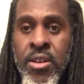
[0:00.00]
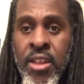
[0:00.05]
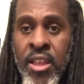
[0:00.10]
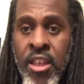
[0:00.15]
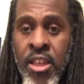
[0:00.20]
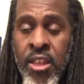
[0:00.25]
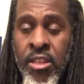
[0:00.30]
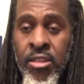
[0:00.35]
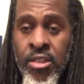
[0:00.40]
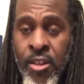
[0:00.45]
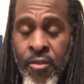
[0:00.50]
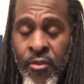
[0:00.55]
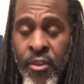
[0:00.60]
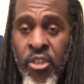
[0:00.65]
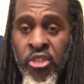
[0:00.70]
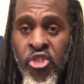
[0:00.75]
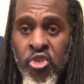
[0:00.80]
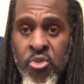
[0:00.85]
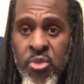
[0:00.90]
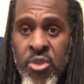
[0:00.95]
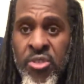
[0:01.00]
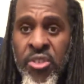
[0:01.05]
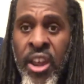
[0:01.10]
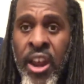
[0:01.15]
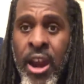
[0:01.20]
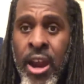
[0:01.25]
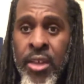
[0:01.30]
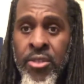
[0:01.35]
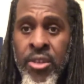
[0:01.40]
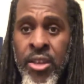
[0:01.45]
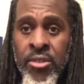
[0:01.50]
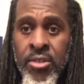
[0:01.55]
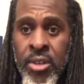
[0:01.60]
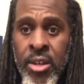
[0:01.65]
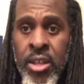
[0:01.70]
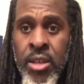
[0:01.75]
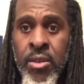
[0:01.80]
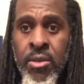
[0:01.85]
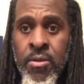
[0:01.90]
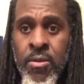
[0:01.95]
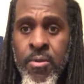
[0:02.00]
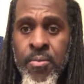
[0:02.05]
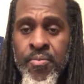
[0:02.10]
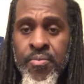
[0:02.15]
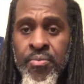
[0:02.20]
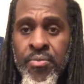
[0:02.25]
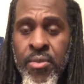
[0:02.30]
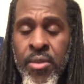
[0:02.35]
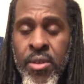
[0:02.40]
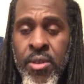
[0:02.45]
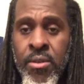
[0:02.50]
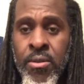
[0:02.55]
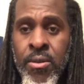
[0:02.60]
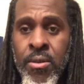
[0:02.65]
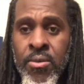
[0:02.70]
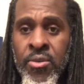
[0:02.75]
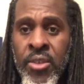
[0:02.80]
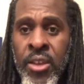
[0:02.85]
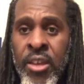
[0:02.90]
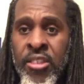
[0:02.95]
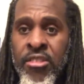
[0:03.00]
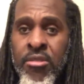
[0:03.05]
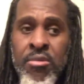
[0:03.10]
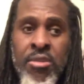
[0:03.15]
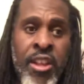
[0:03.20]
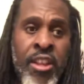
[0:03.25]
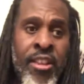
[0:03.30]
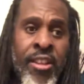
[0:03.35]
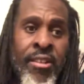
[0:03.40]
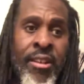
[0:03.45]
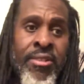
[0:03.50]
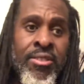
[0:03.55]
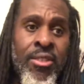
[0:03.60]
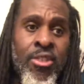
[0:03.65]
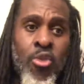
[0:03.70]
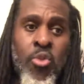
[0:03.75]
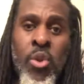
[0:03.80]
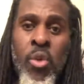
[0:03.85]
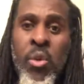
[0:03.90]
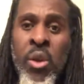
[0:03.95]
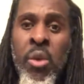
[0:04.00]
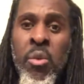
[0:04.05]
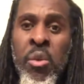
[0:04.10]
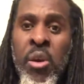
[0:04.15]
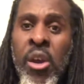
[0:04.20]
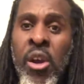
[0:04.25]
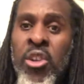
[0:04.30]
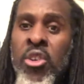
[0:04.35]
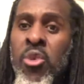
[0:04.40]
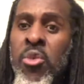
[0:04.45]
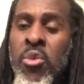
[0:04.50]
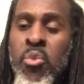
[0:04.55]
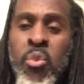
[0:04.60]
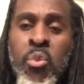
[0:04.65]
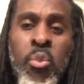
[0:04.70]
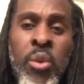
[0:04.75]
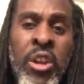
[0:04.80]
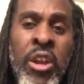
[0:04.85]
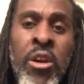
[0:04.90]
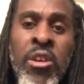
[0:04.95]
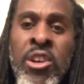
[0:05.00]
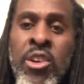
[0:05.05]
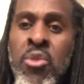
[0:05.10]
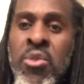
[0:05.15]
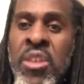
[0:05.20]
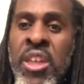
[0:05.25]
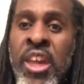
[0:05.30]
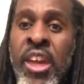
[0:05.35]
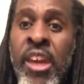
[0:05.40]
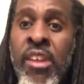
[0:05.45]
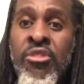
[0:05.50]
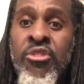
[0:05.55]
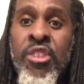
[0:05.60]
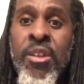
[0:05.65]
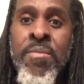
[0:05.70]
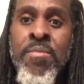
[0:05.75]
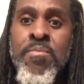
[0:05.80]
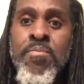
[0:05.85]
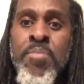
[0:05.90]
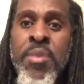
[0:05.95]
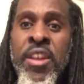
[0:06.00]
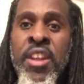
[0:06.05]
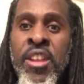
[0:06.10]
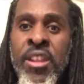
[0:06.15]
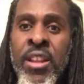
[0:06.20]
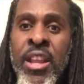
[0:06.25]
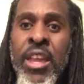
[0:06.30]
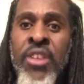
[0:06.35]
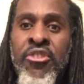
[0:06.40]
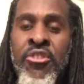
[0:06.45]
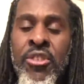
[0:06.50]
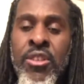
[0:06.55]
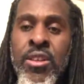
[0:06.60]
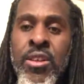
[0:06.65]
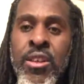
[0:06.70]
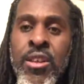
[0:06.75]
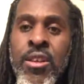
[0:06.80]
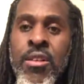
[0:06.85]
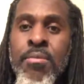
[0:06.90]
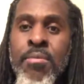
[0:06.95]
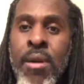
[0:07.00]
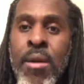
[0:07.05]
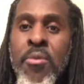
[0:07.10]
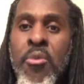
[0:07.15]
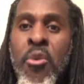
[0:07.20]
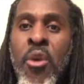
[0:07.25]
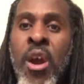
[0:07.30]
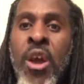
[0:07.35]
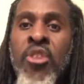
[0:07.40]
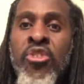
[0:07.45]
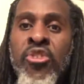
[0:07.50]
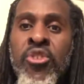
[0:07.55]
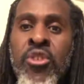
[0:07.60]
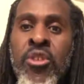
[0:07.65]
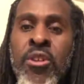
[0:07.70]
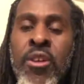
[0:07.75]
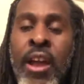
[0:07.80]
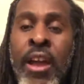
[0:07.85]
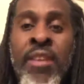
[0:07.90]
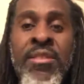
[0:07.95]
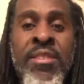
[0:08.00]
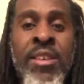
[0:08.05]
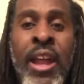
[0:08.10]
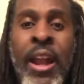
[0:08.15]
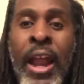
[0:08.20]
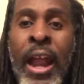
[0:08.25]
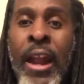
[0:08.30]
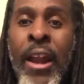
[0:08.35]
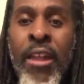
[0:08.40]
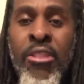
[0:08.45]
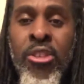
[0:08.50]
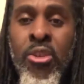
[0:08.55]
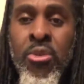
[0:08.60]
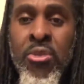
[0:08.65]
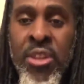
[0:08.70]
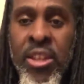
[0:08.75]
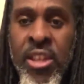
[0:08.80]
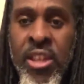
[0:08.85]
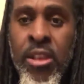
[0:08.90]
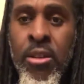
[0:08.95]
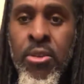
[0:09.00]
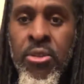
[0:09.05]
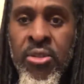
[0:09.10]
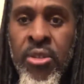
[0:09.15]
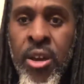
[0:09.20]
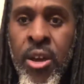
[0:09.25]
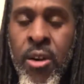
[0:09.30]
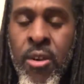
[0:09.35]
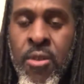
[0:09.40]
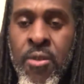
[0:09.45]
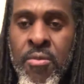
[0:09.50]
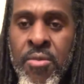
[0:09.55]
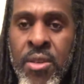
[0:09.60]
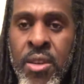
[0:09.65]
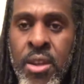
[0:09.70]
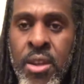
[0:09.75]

He's official retires as an Eagle. You know what I'm saying? So that's a, we, we we don't know, we don't know yet just speculation, but I'm quite sure. Like I said, I looked on the Eagle Zone.